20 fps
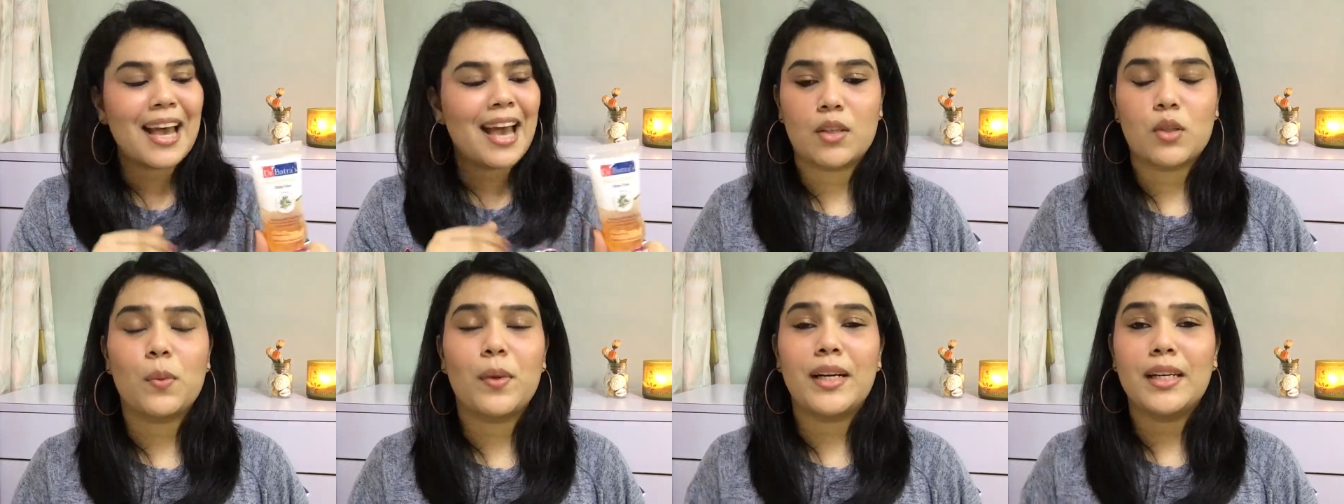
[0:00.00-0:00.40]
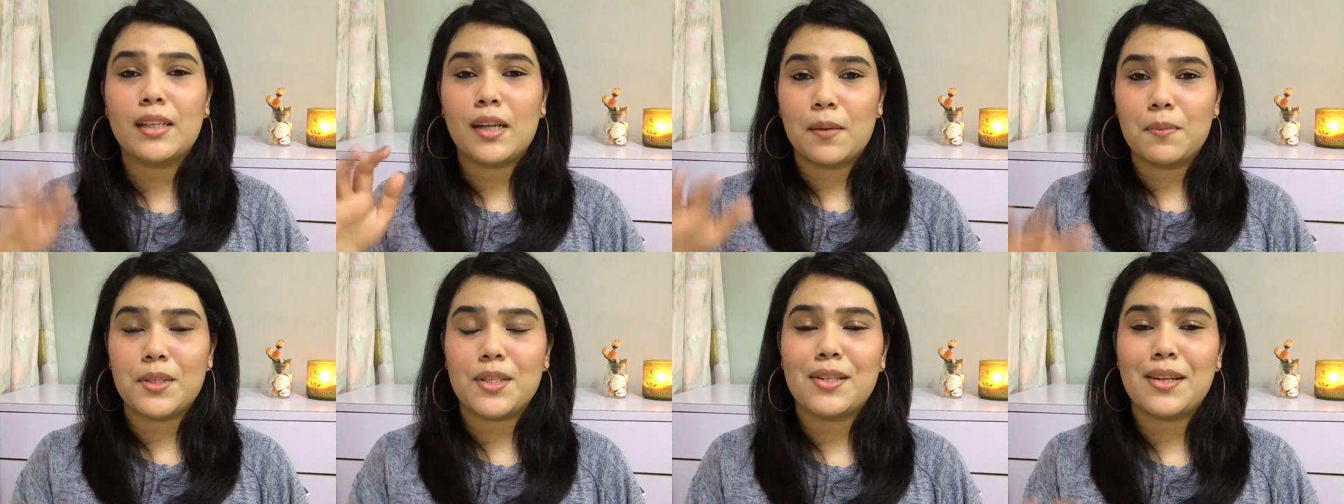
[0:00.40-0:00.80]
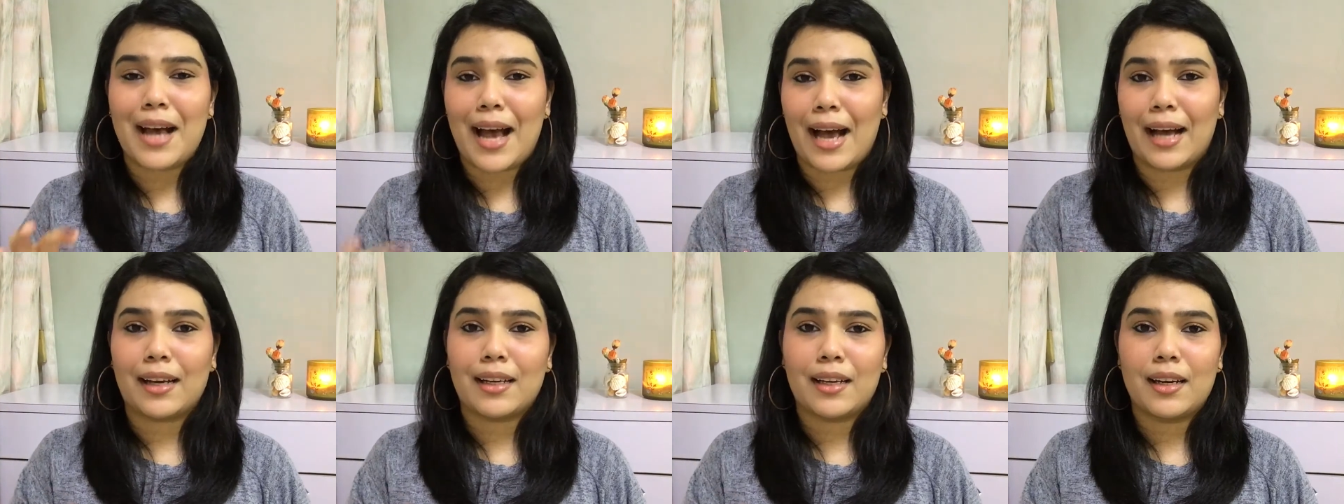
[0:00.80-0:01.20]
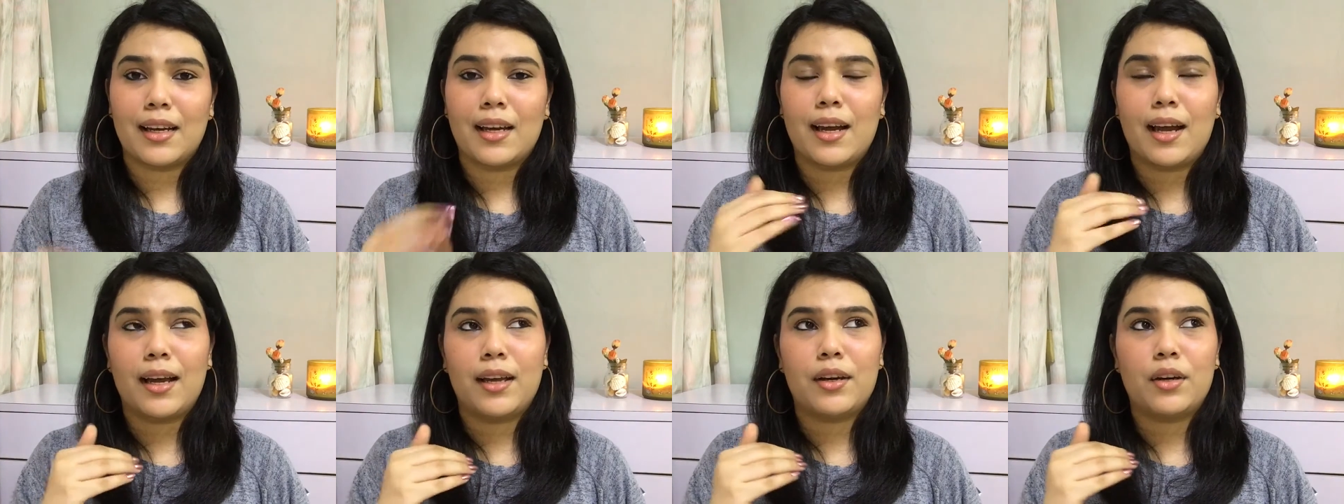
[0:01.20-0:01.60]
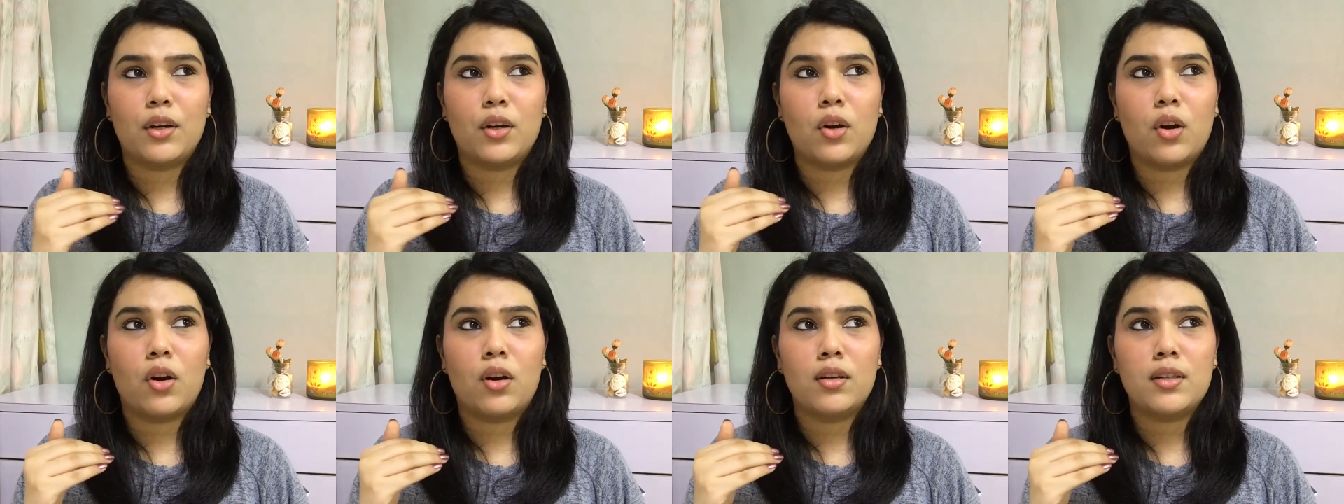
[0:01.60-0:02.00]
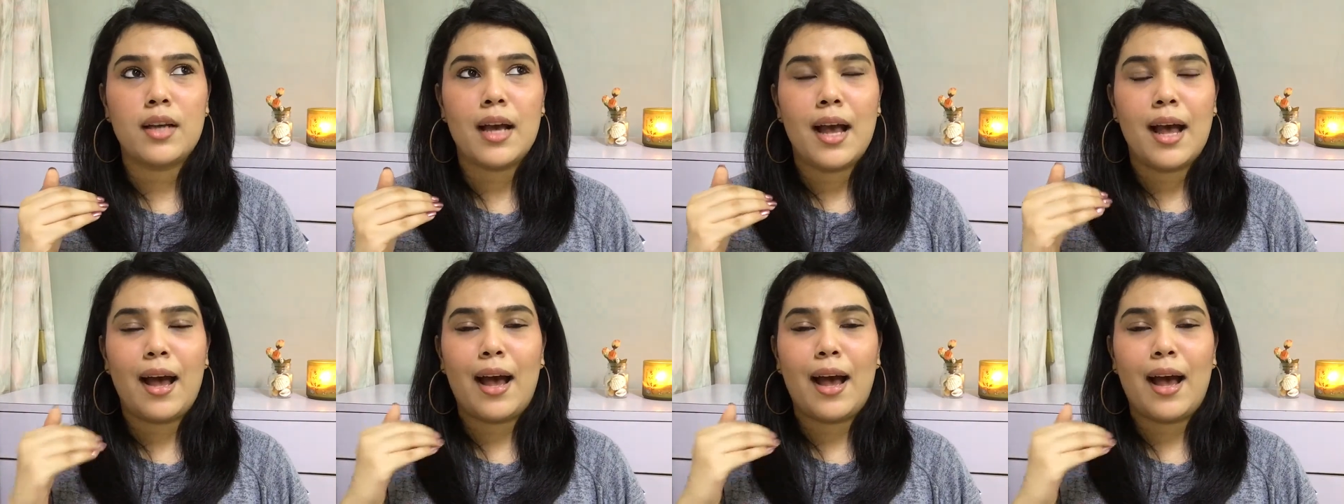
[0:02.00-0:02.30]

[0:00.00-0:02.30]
So when it comes to acne, I did not